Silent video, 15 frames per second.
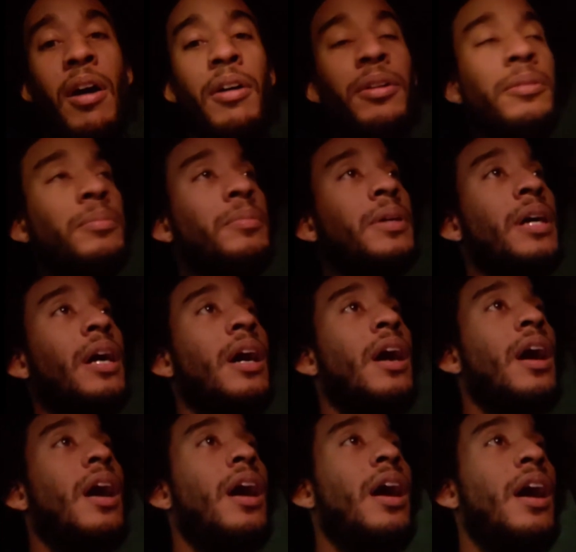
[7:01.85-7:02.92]
on him.
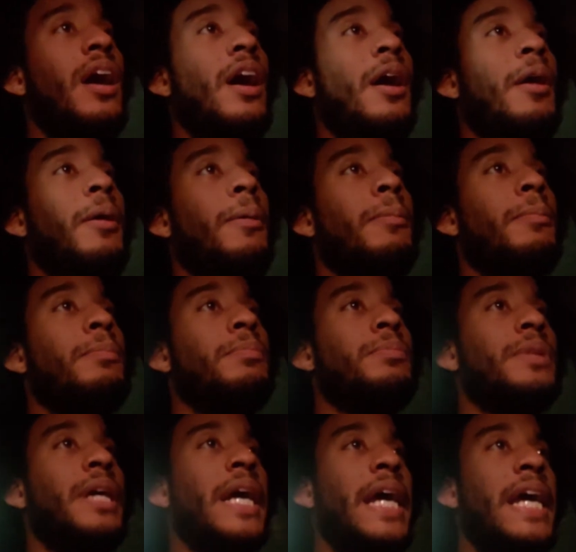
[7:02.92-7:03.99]

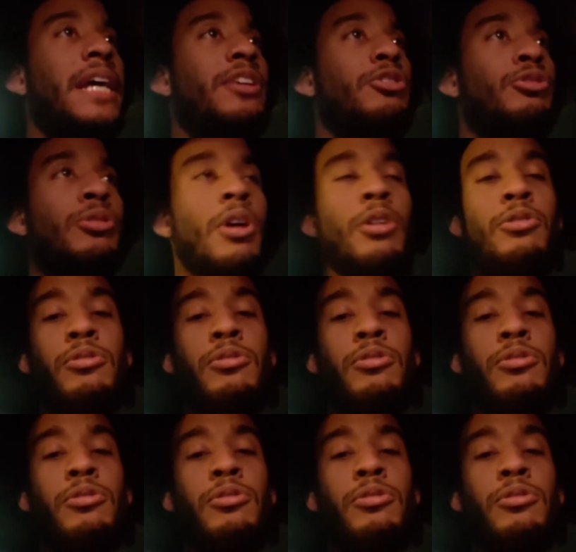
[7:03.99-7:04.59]
And you know,